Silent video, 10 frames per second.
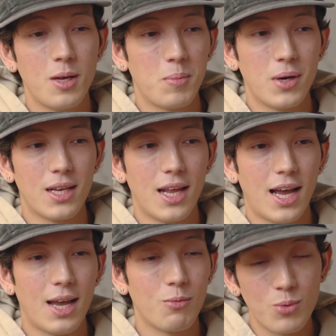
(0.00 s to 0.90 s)
But
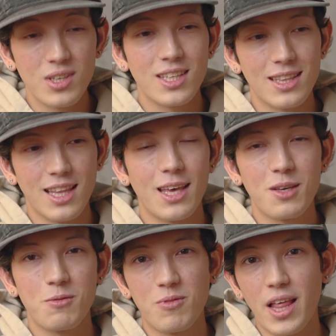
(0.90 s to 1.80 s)
I really
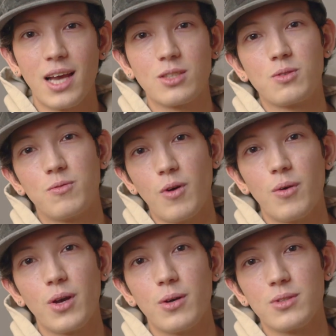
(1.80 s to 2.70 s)
like flash
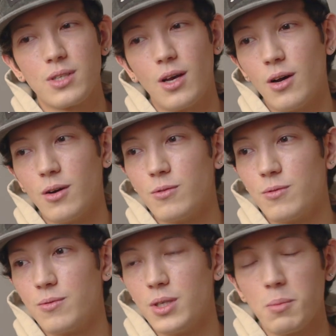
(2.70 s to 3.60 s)
photos of,
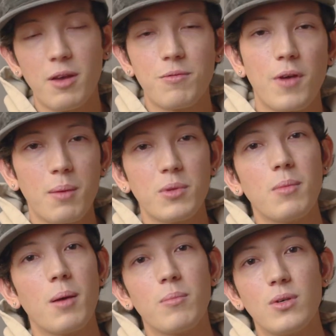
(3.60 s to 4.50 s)
you know, my family
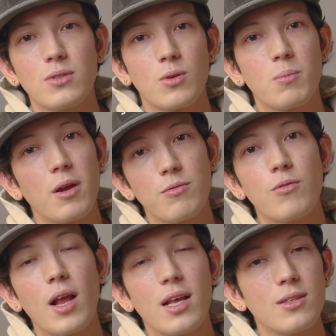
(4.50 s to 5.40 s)
members or my
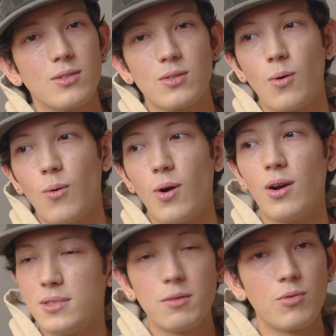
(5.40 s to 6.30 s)
friends
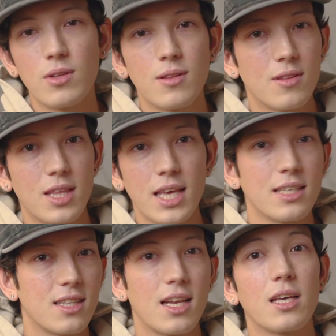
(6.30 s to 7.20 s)
or different
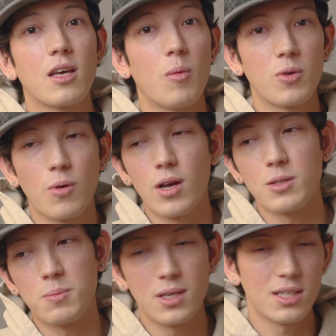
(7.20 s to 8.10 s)
things that I come
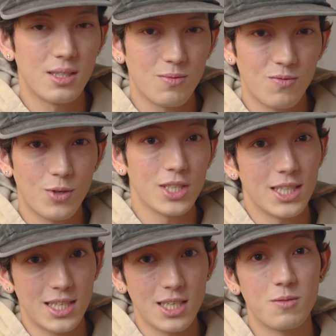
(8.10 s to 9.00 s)
across, because it really
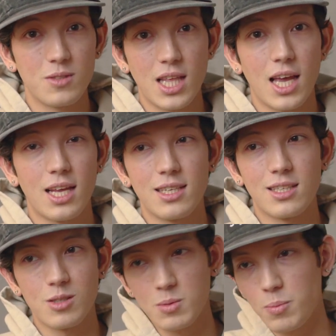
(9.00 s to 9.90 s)
gives that
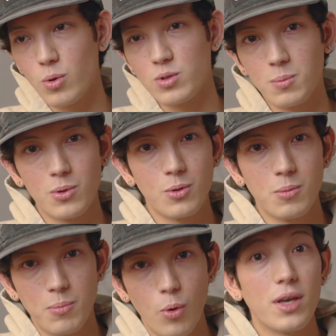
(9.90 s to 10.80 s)

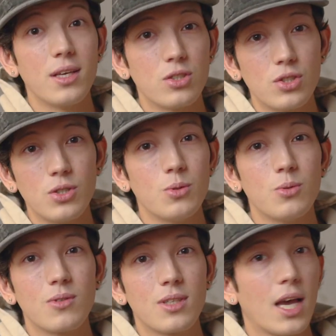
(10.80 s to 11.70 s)
disposable point and
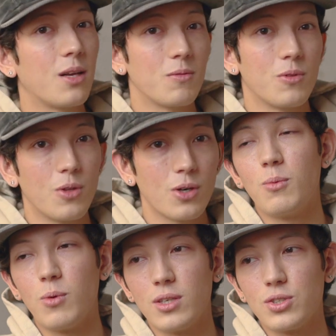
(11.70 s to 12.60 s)
shoot kind of look,
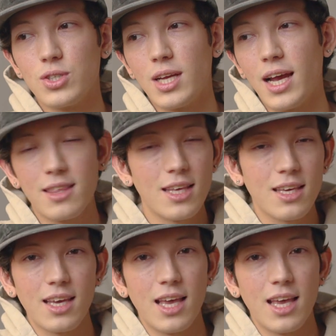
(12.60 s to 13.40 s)
which I think